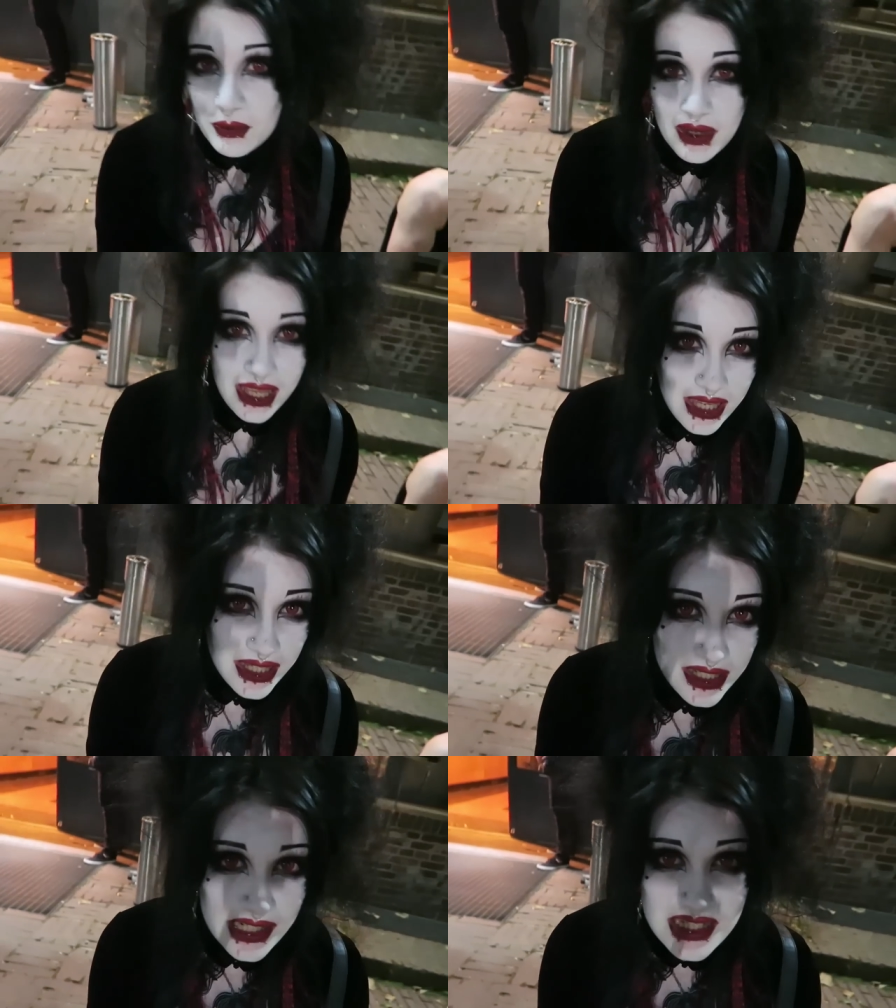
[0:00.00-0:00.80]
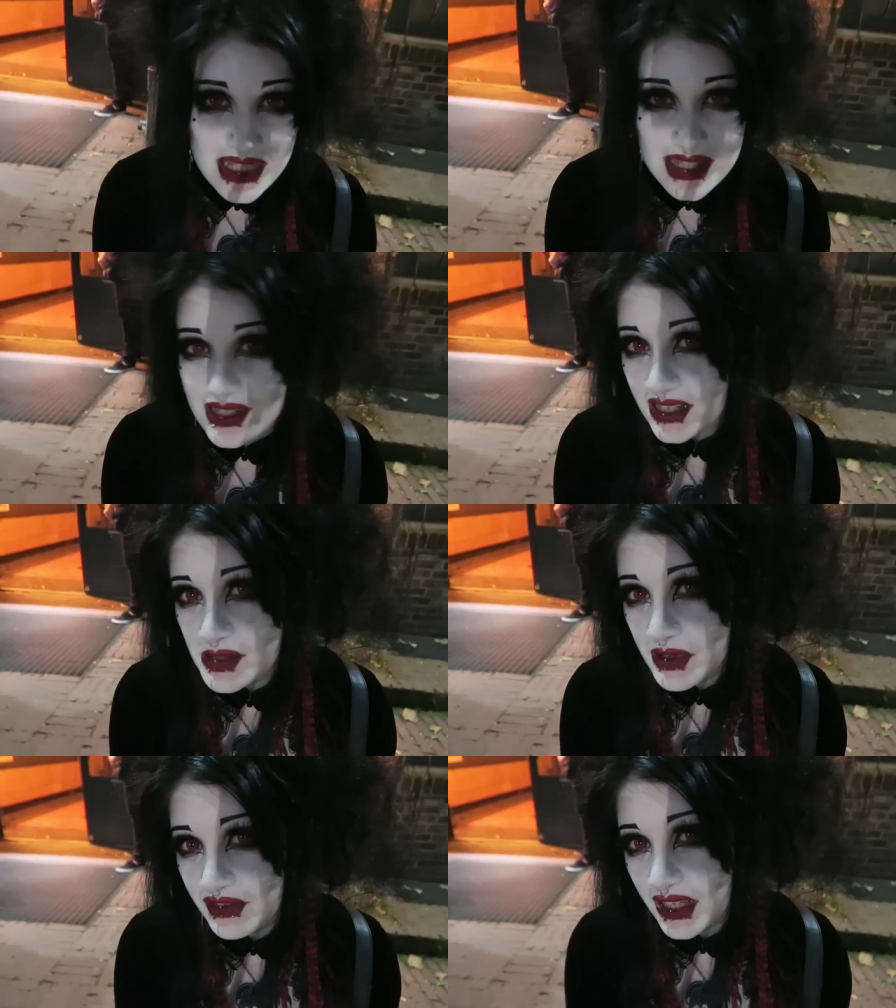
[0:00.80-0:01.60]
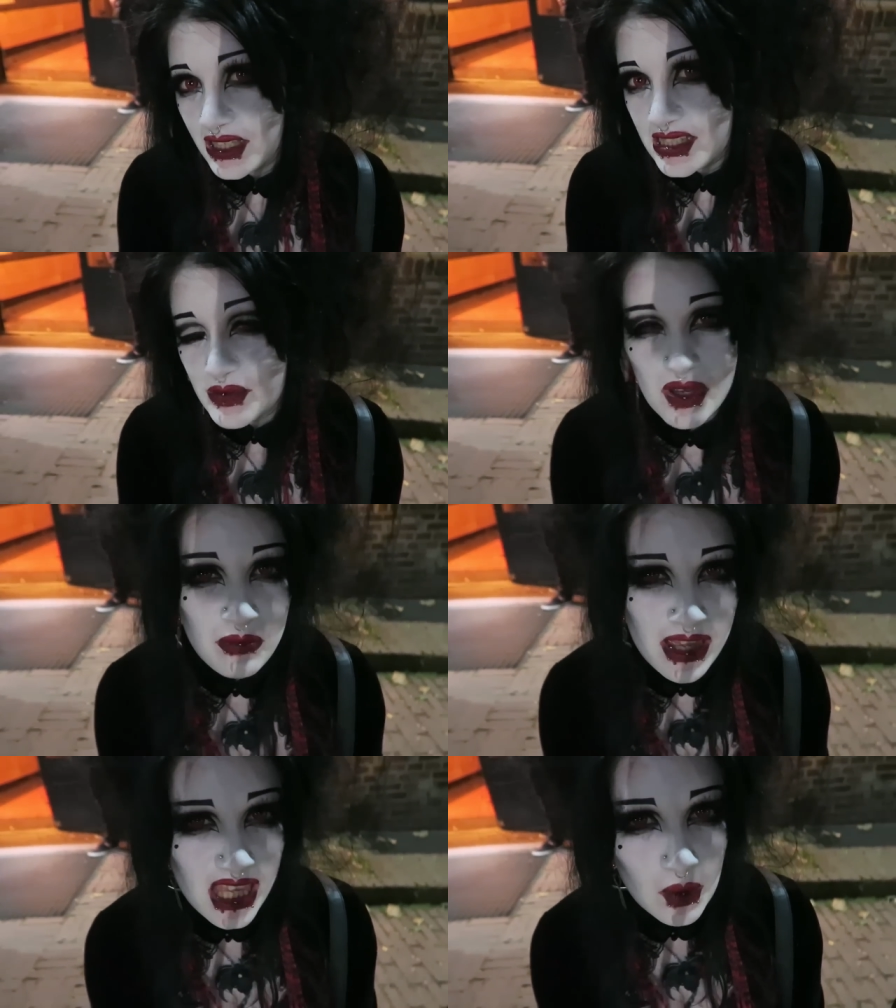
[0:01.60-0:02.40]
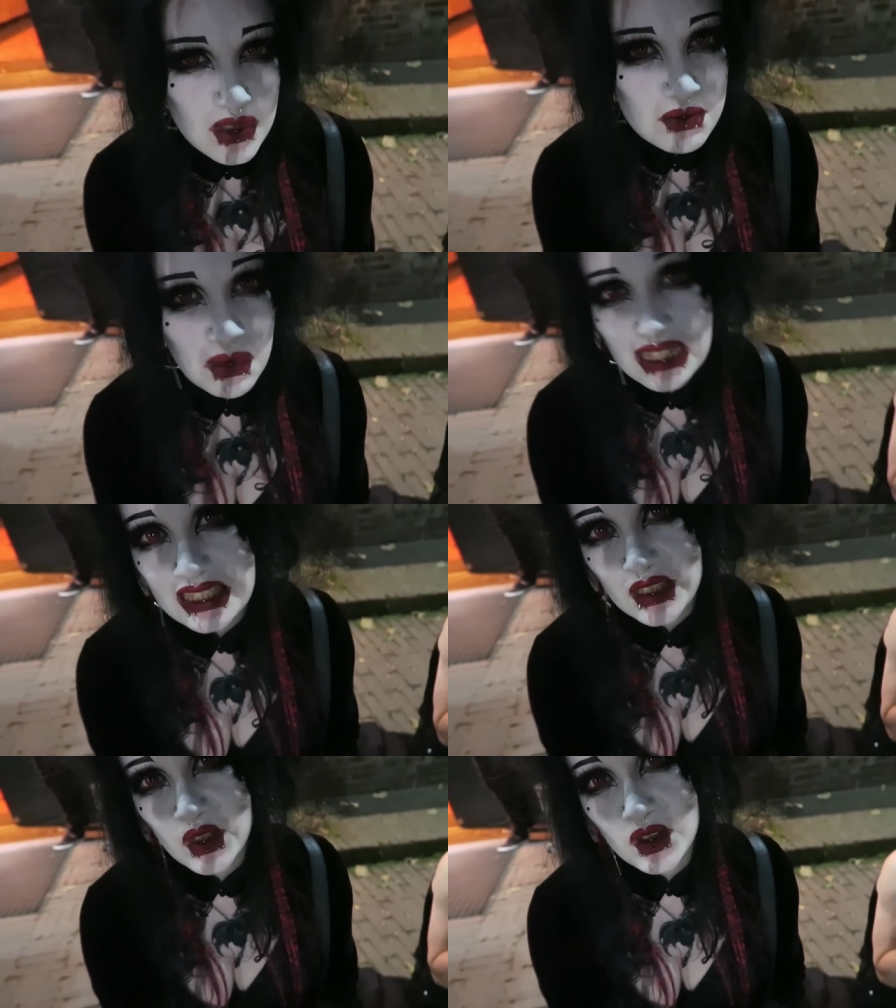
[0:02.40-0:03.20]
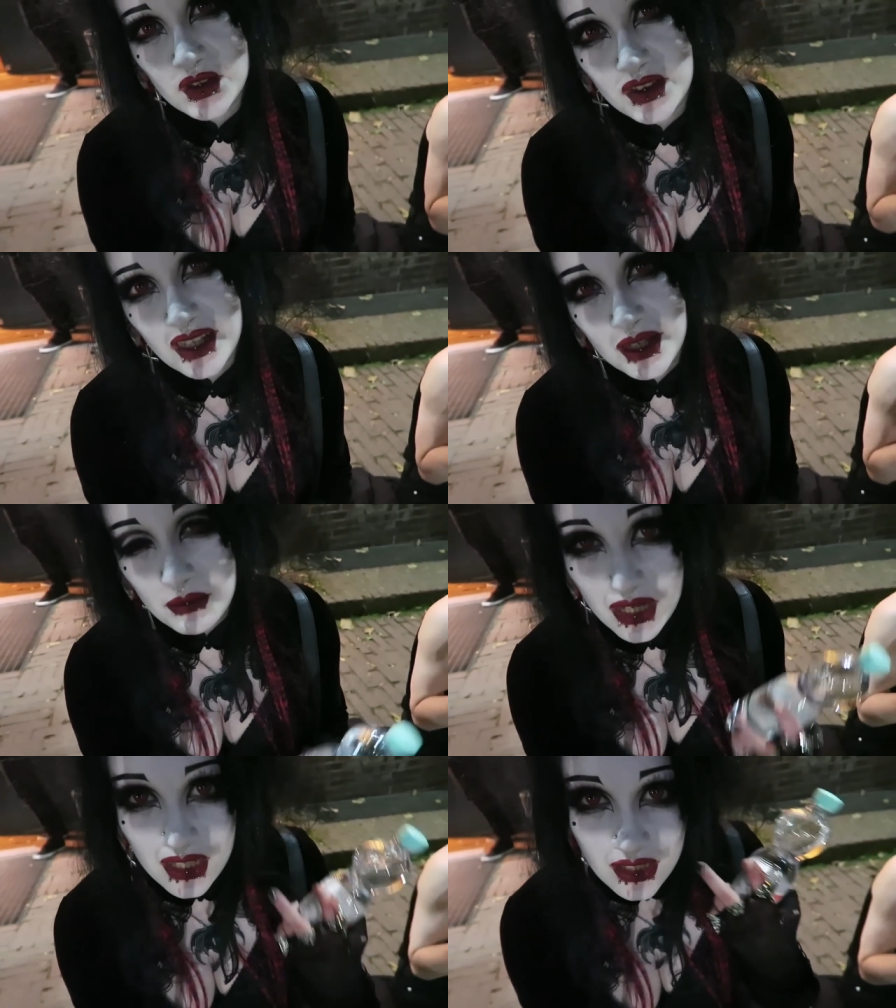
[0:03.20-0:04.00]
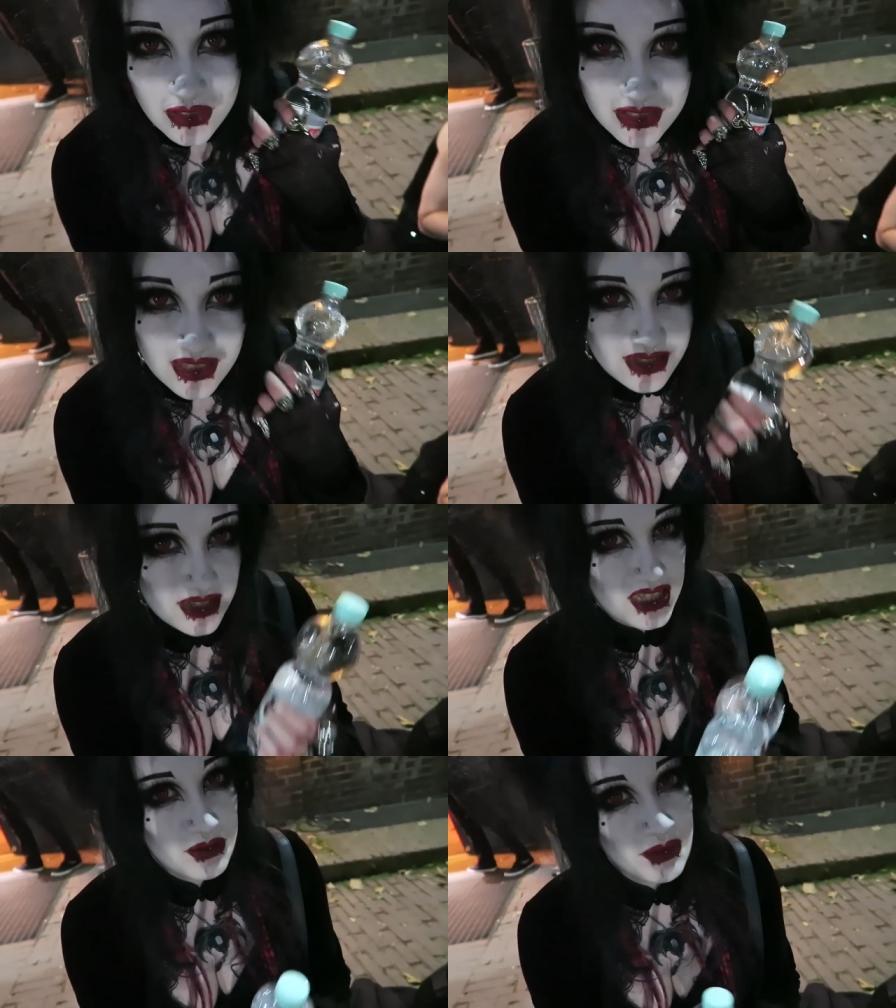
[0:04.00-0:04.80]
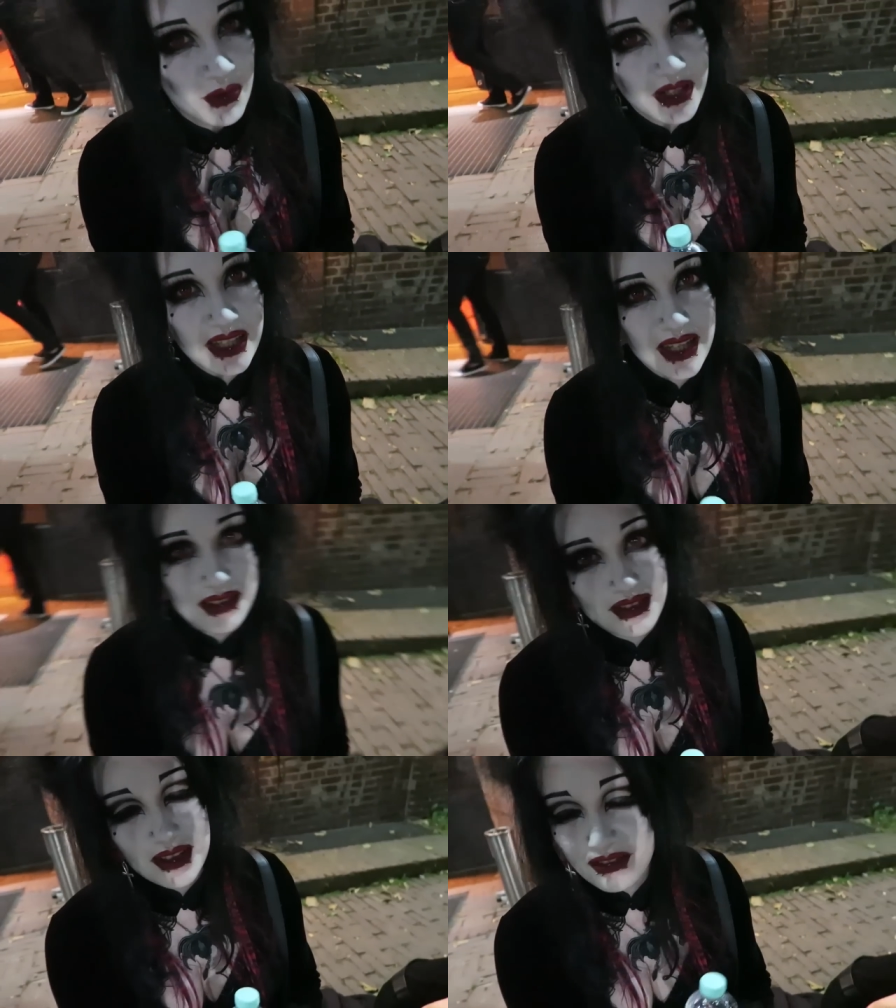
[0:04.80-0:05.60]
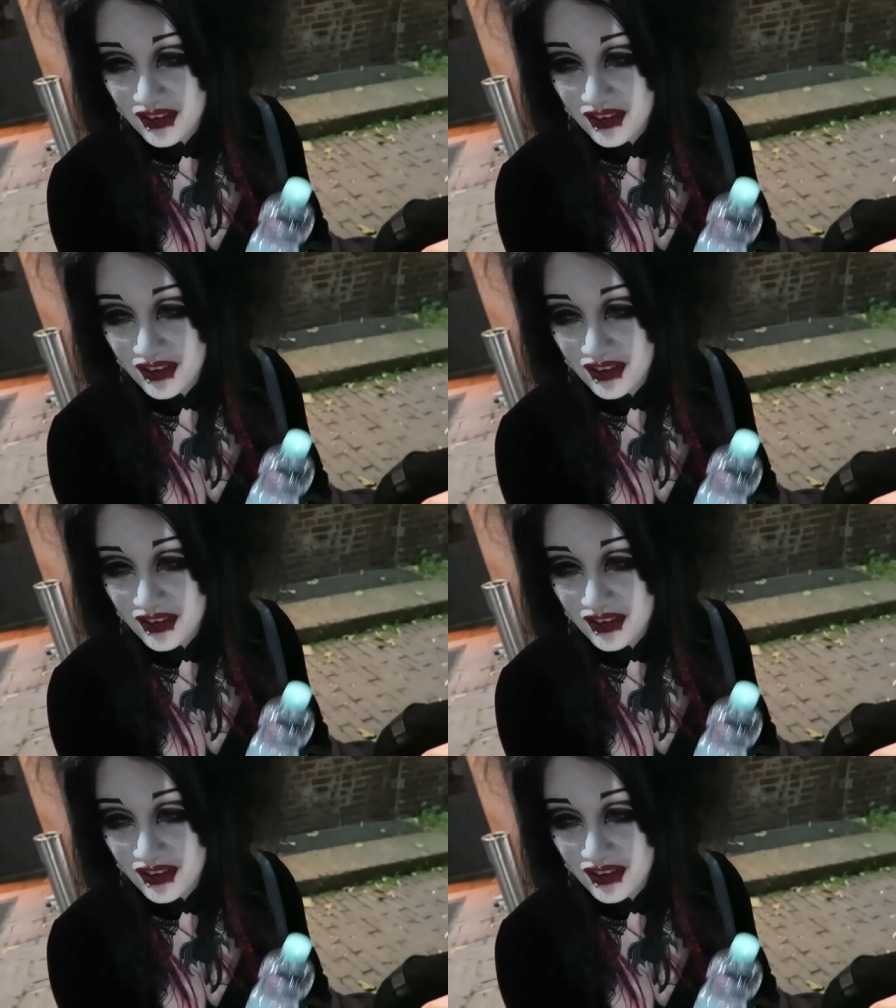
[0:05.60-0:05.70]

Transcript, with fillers: my hair is stuck to my face, my makeup is melting off, my clothes are stuck to my body, I feel